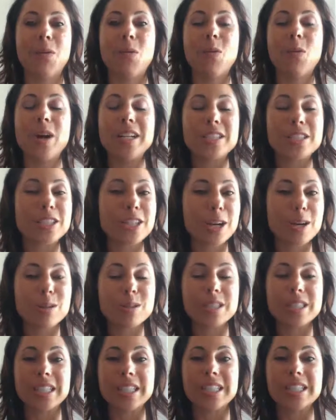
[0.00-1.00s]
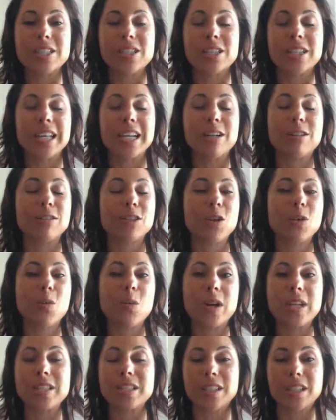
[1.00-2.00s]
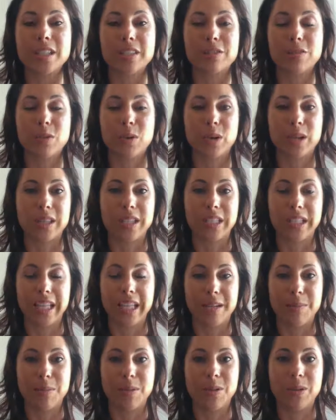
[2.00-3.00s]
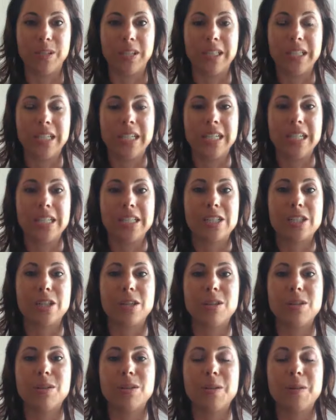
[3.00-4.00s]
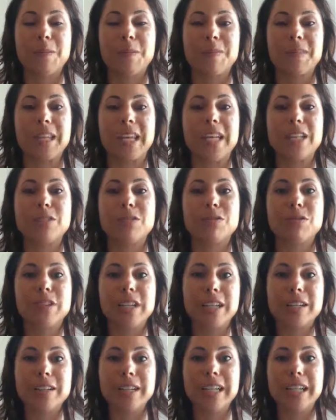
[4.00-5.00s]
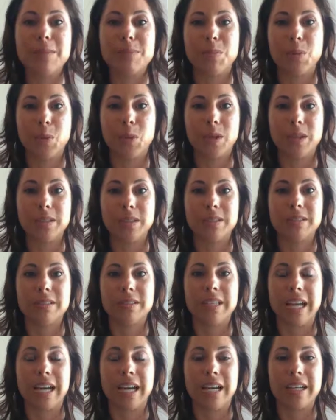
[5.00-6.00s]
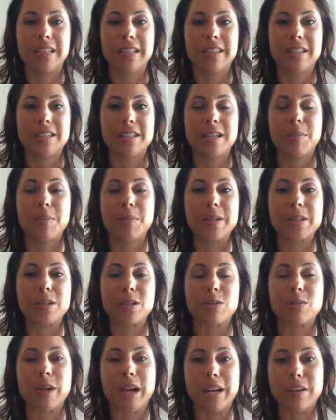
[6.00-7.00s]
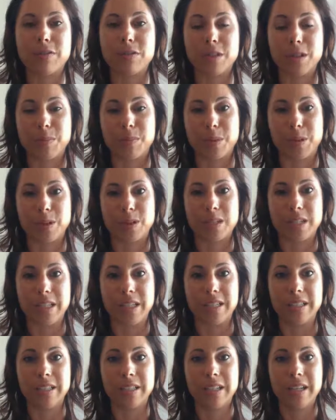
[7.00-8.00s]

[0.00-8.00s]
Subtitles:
What dosage? They don't know what to look for on the label. So it's very important that the supplements are right for the person.